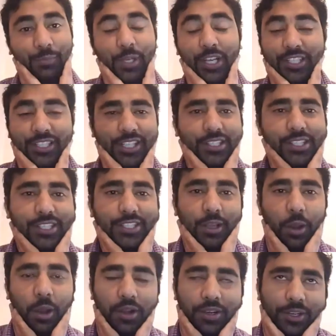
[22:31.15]
because this is a
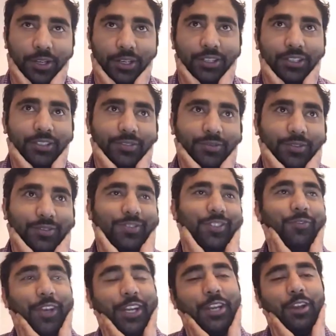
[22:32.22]
long,
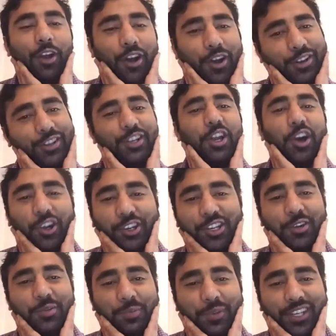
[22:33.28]
very long
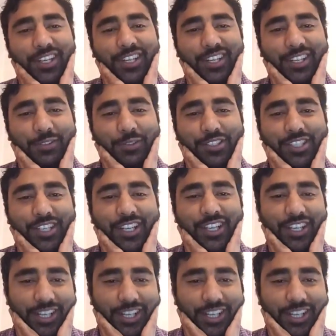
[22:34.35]
lockdown period, I would say,